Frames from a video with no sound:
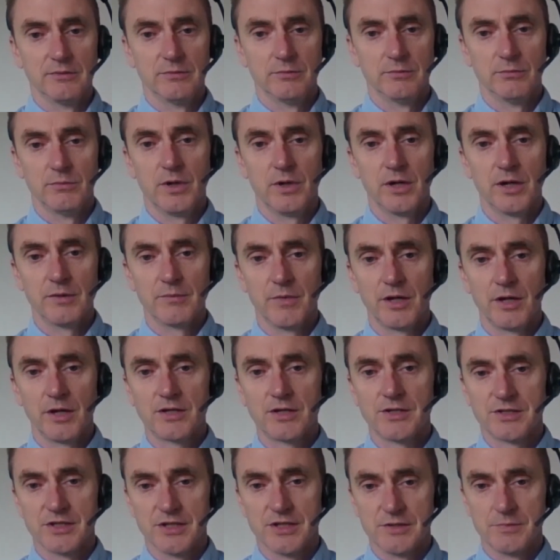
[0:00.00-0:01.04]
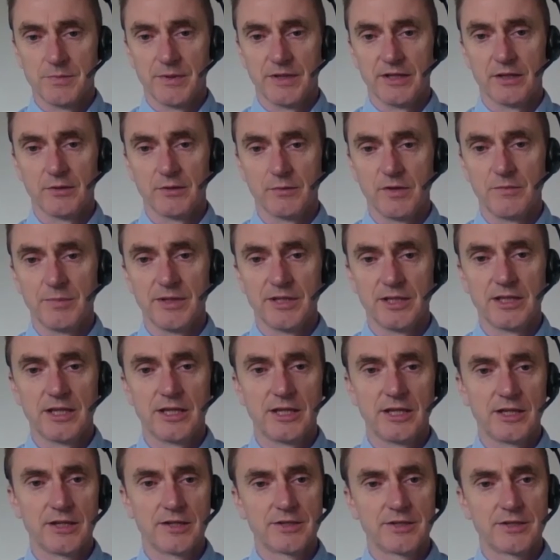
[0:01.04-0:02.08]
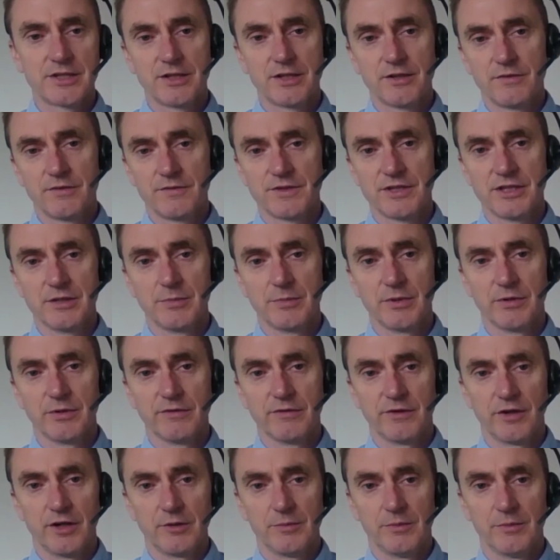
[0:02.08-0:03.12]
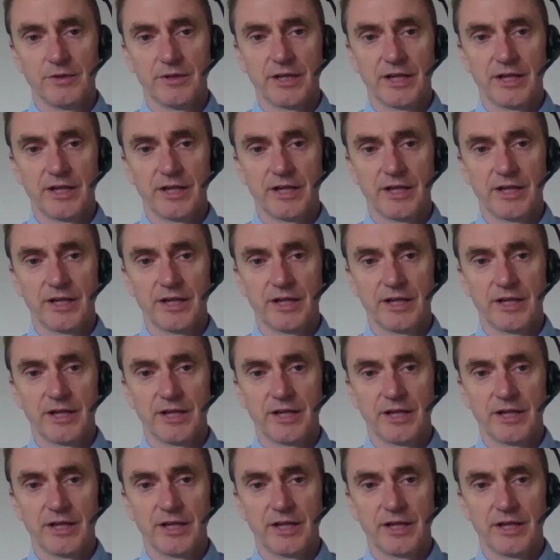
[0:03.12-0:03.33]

my concern has been that we've been kidding ourselves in the built environment,